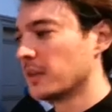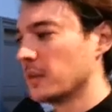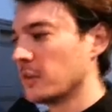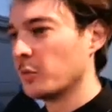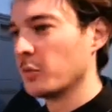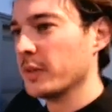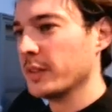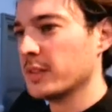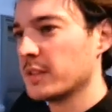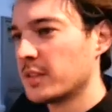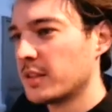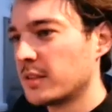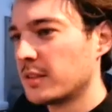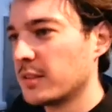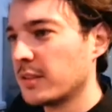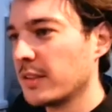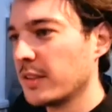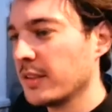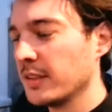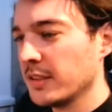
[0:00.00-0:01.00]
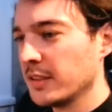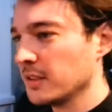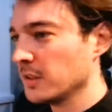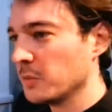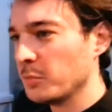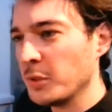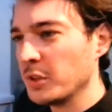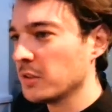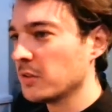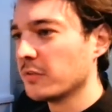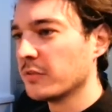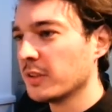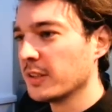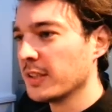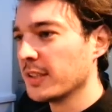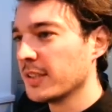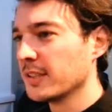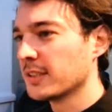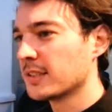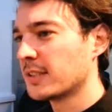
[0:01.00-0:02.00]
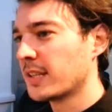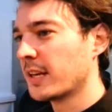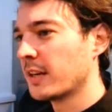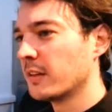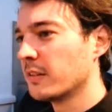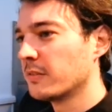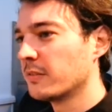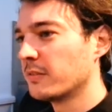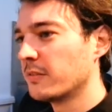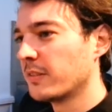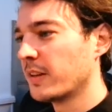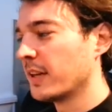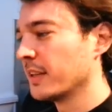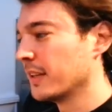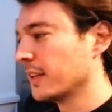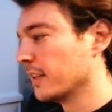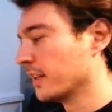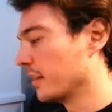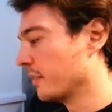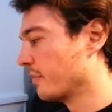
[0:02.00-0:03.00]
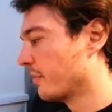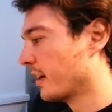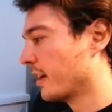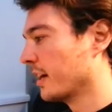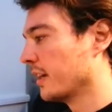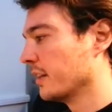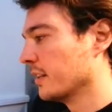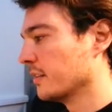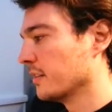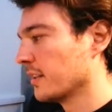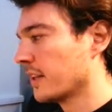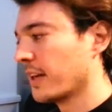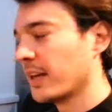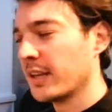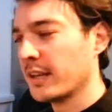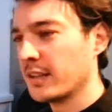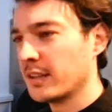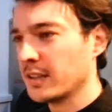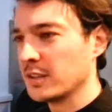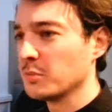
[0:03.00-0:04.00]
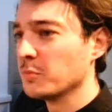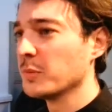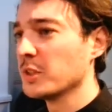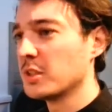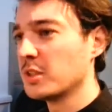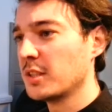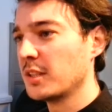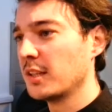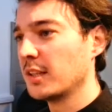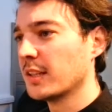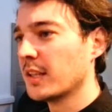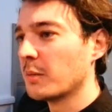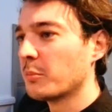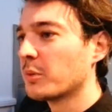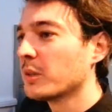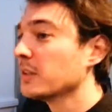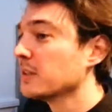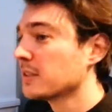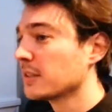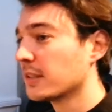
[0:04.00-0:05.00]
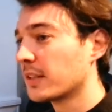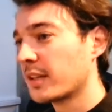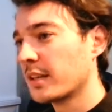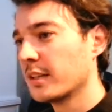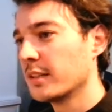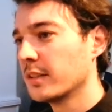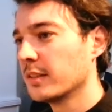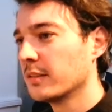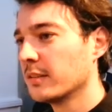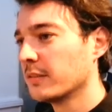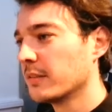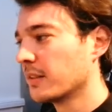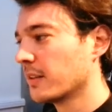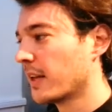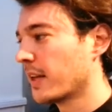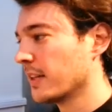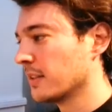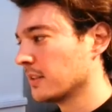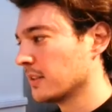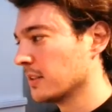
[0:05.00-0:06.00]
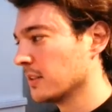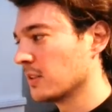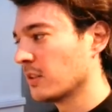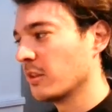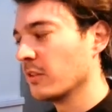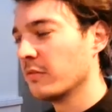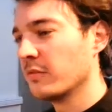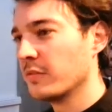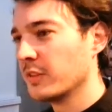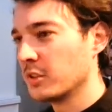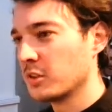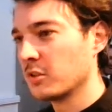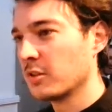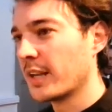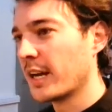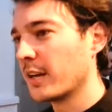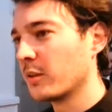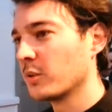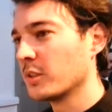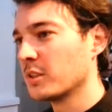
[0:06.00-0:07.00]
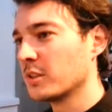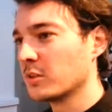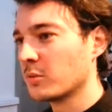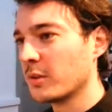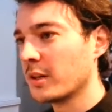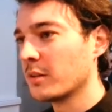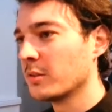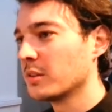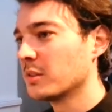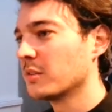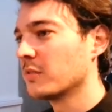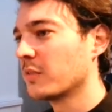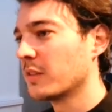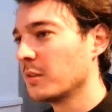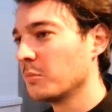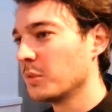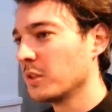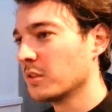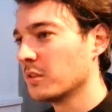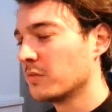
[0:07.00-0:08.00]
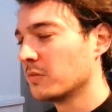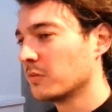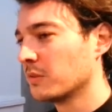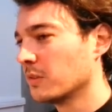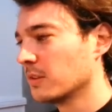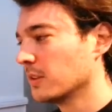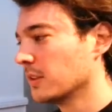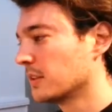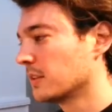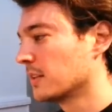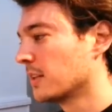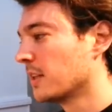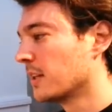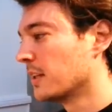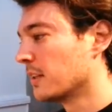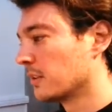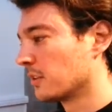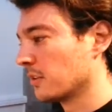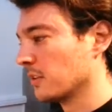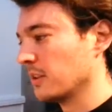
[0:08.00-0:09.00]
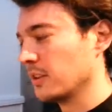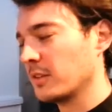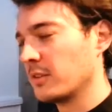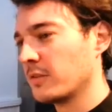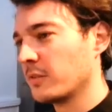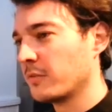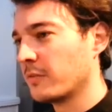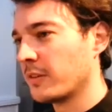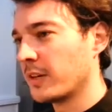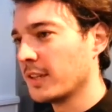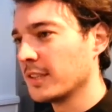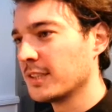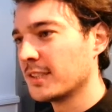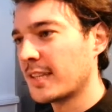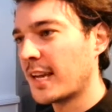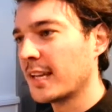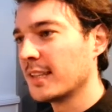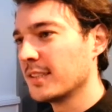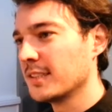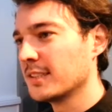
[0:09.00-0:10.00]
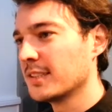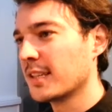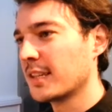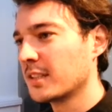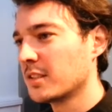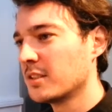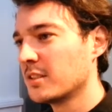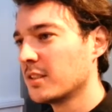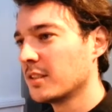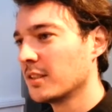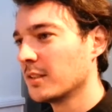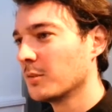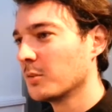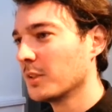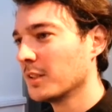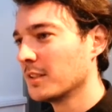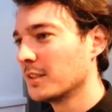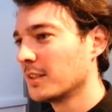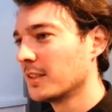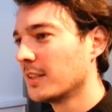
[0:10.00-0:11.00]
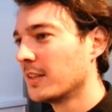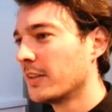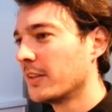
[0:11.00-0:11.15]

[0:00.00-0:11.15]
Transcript: which is beautiful in itself, and then I find this machine that prints in color has its own visual language as well, which is very beautiful. It's got this very sandy texture, which